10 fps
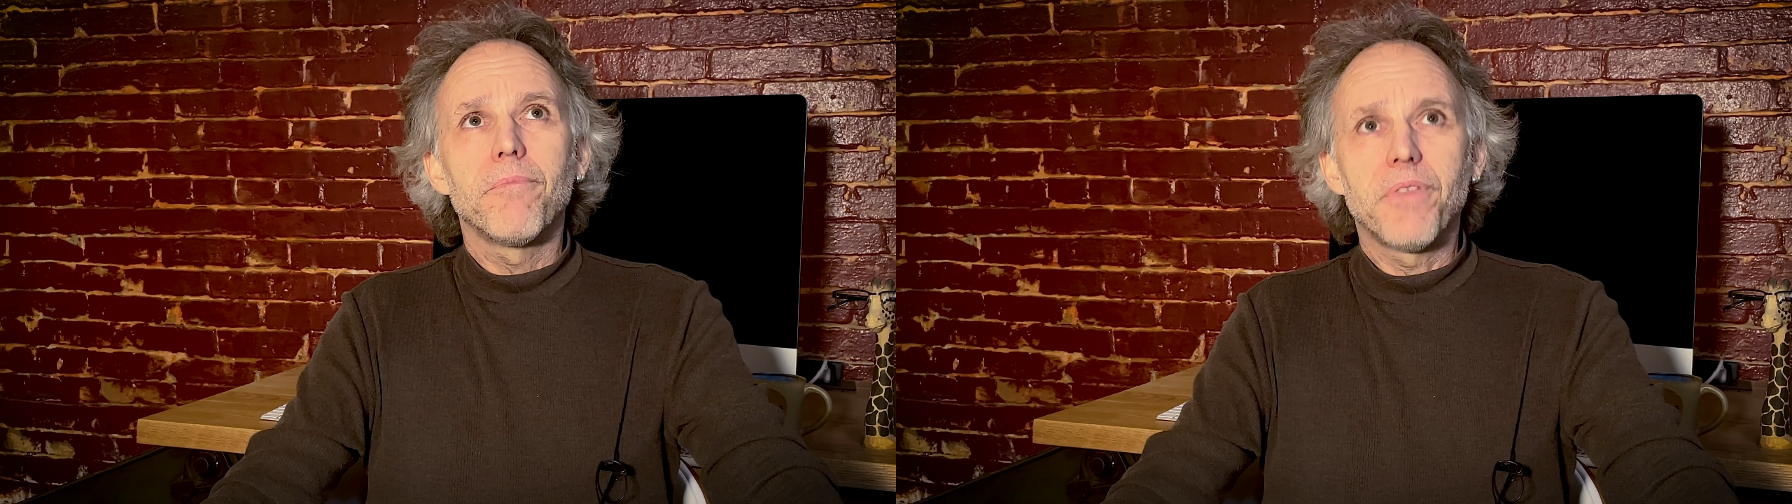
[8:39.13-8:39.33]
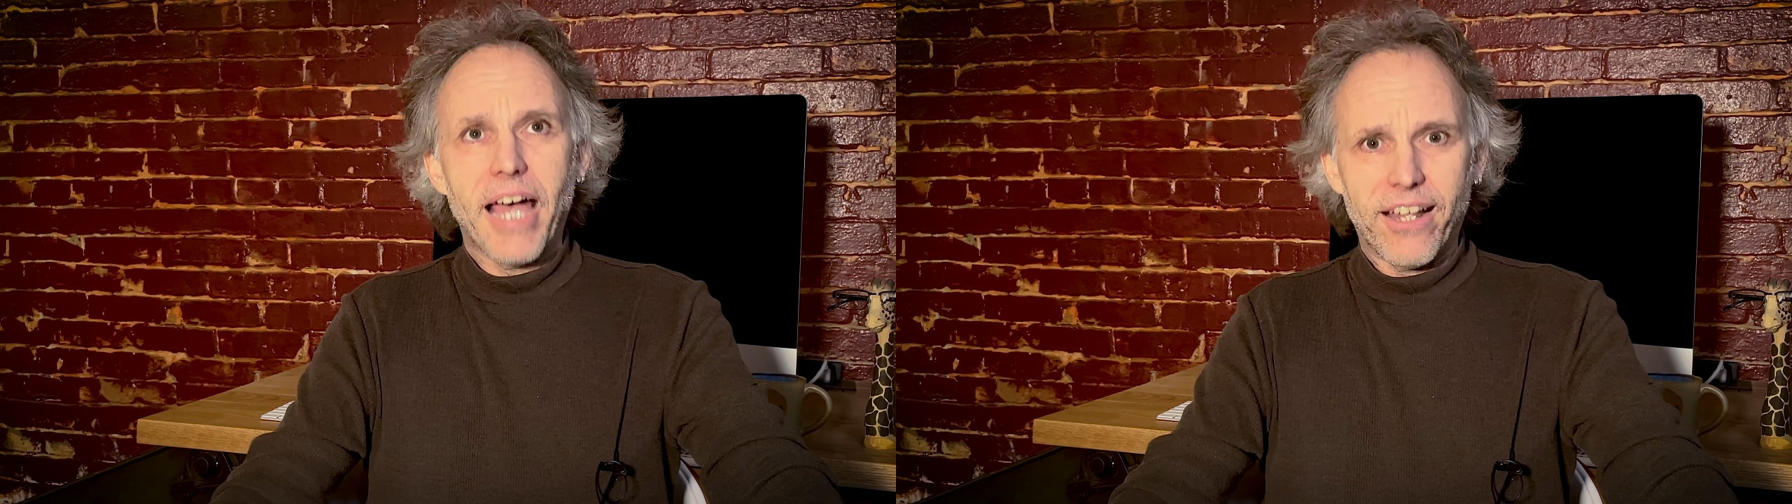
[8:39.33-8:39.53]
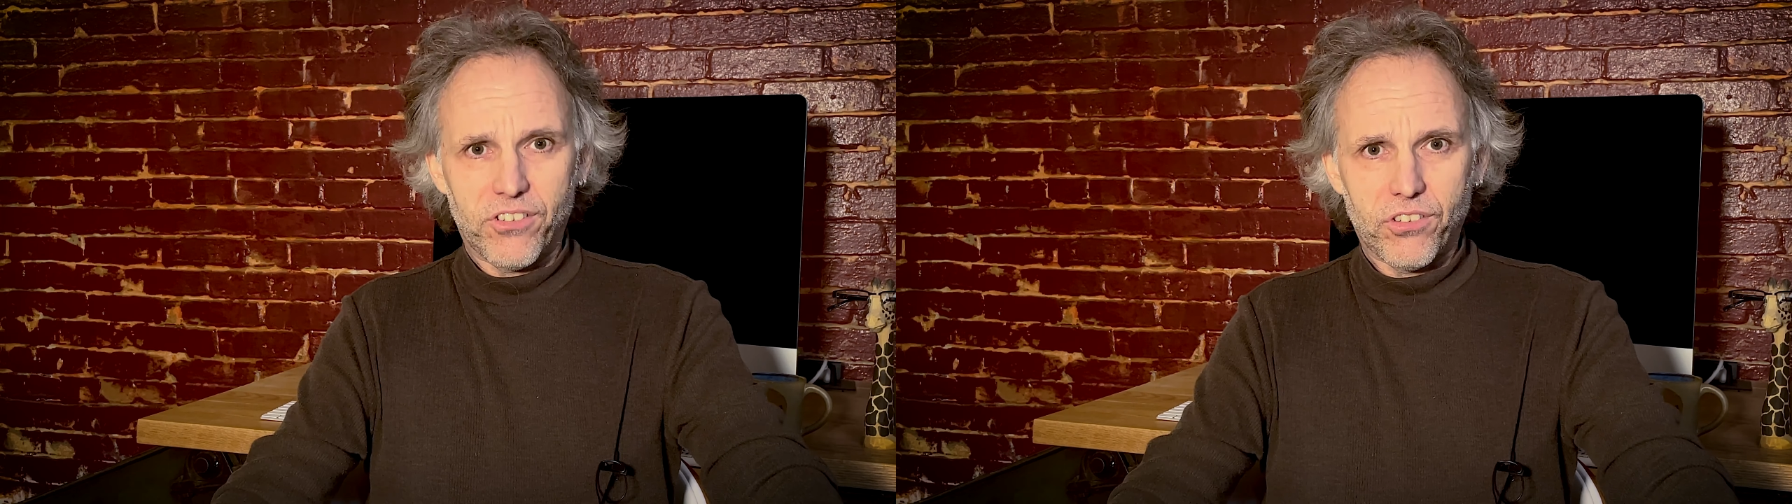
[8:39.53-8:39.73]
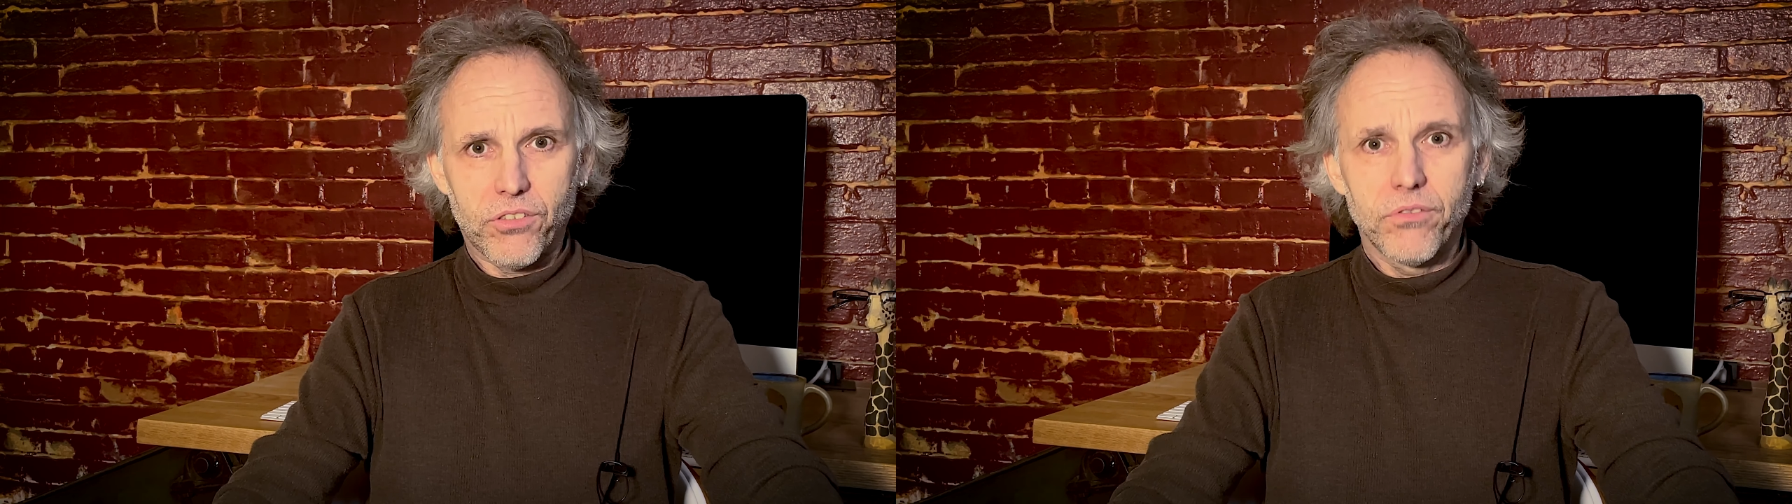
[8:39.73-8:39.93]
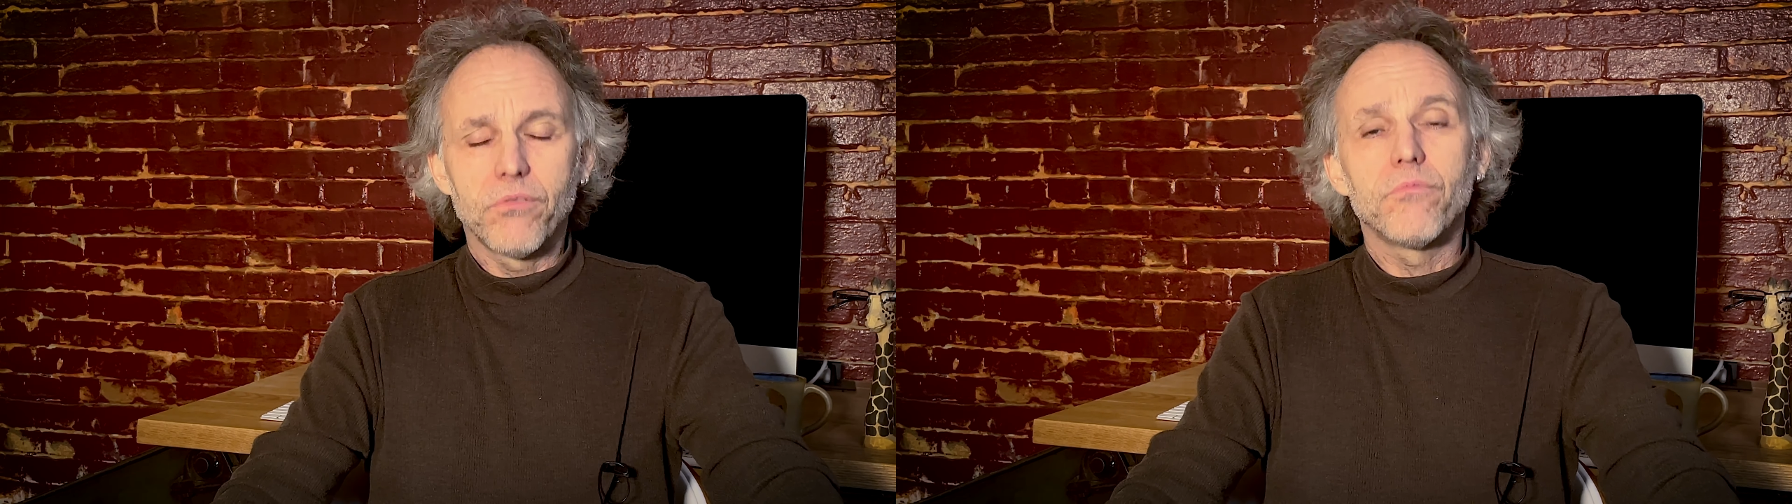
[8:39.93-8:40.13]

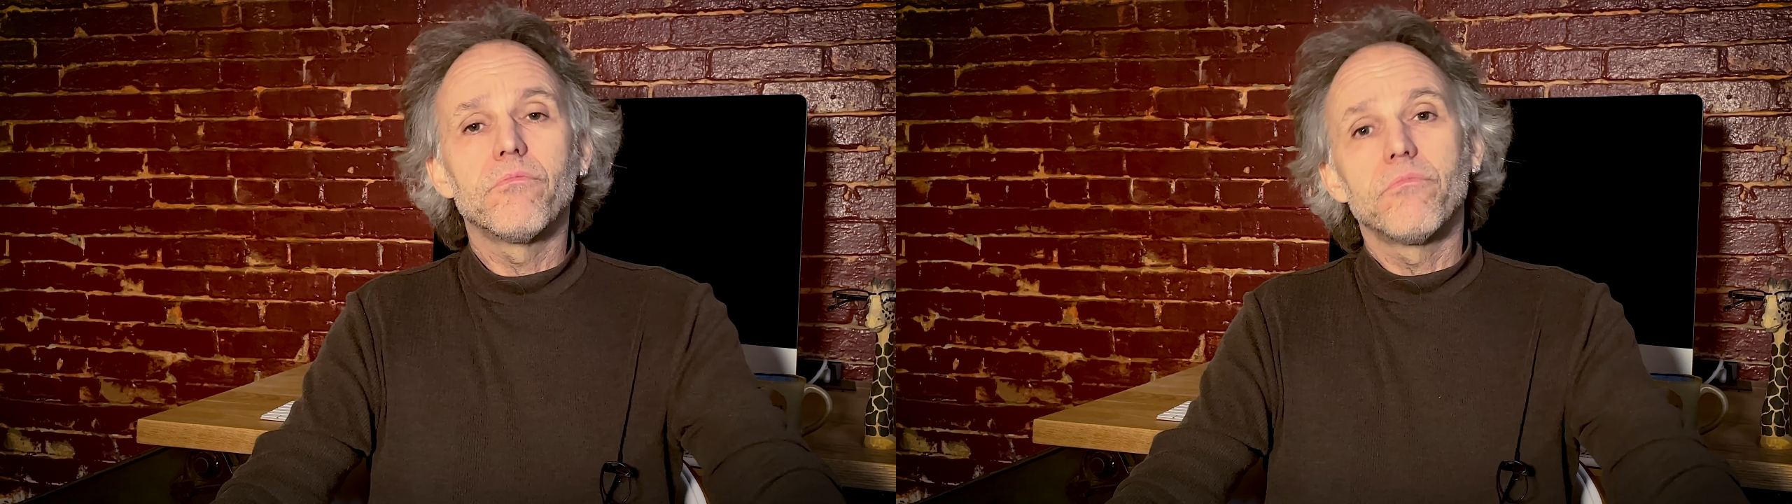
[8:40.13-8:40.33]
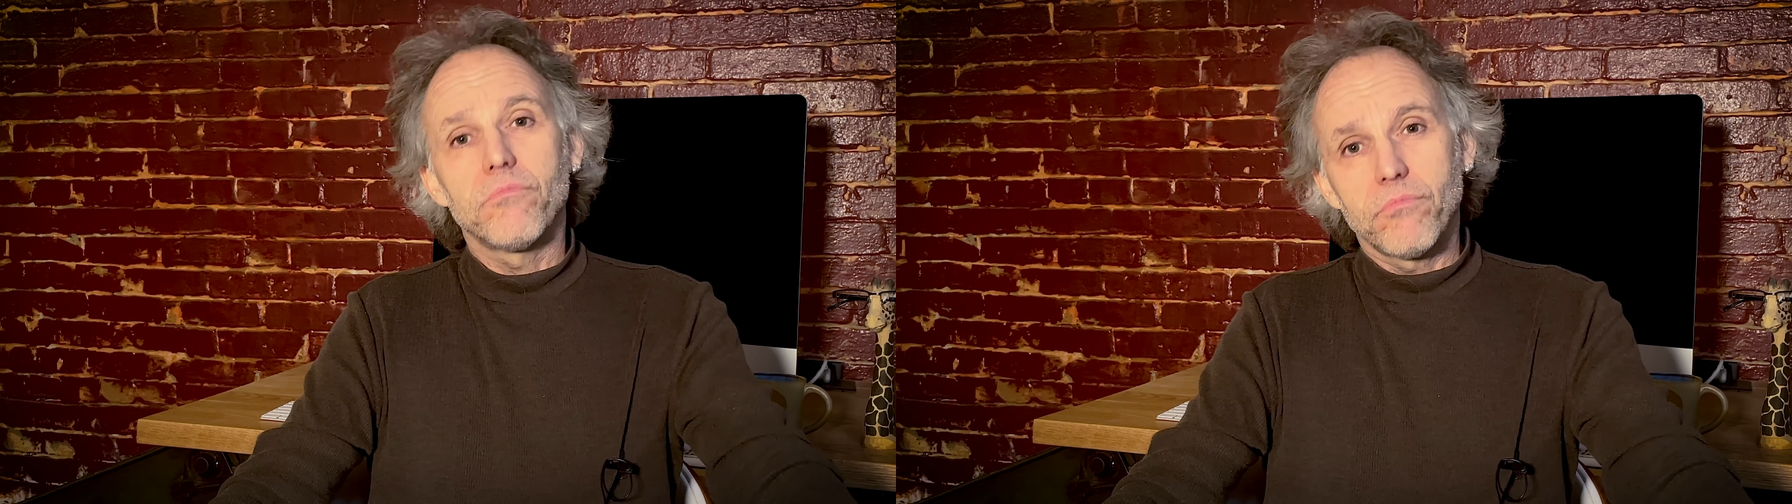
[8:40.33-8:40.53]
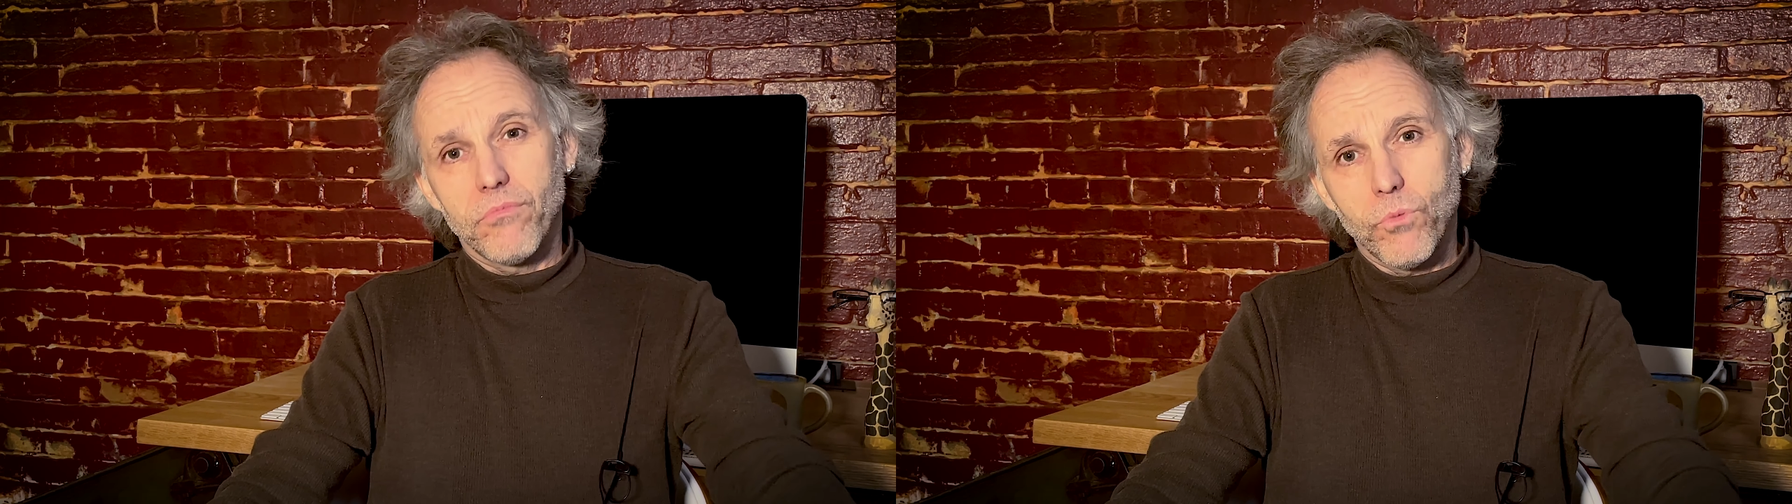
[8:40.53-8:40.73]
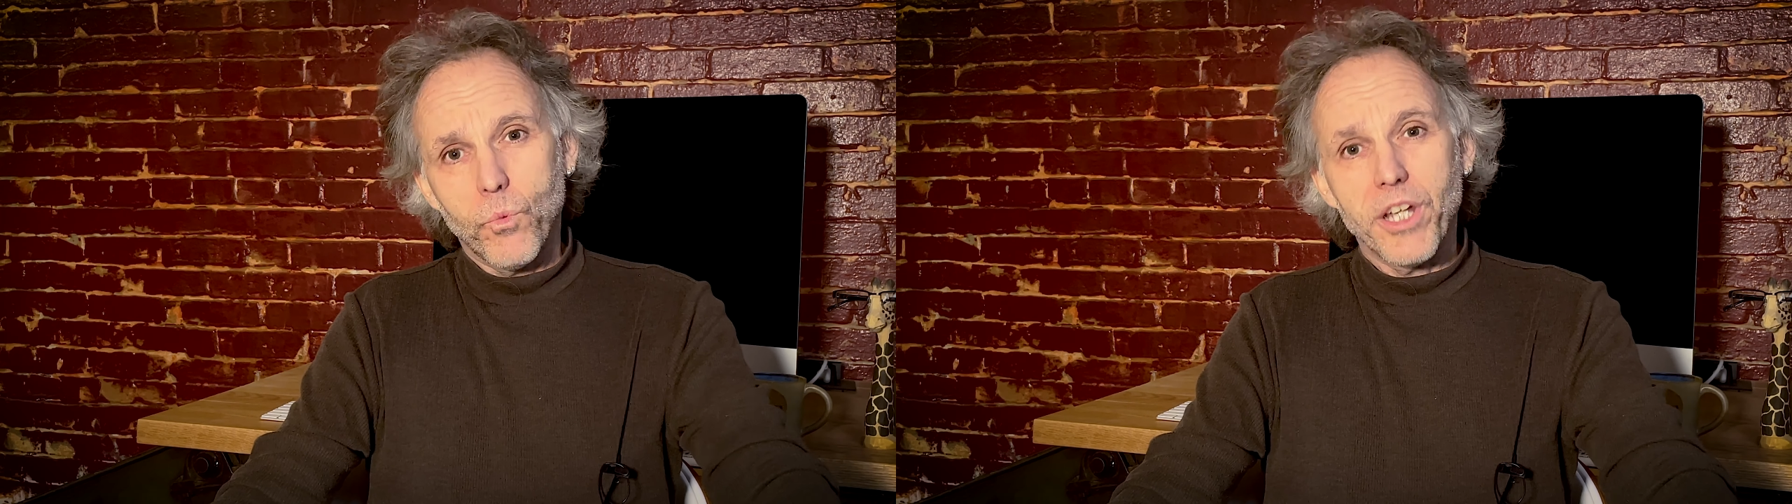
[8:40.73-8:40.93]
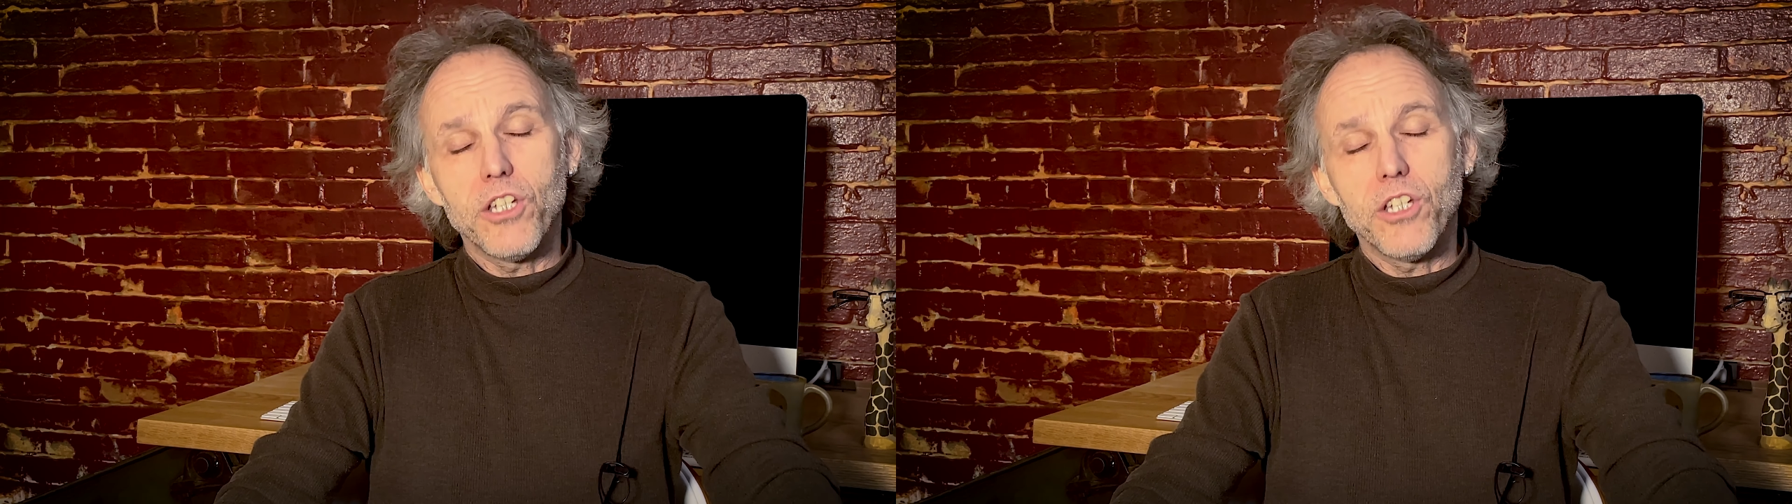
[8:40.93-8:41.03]
That's when